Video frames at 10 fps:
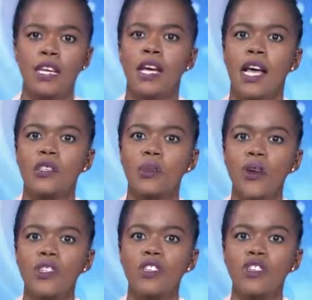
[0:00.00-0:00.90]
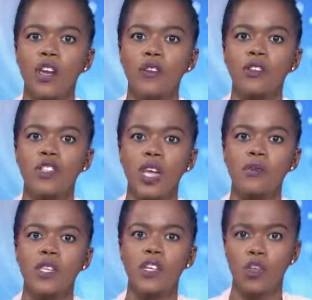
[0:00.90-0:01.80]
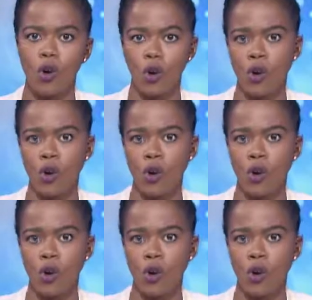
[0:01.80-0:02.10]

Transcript: has appointed General James Ajongo,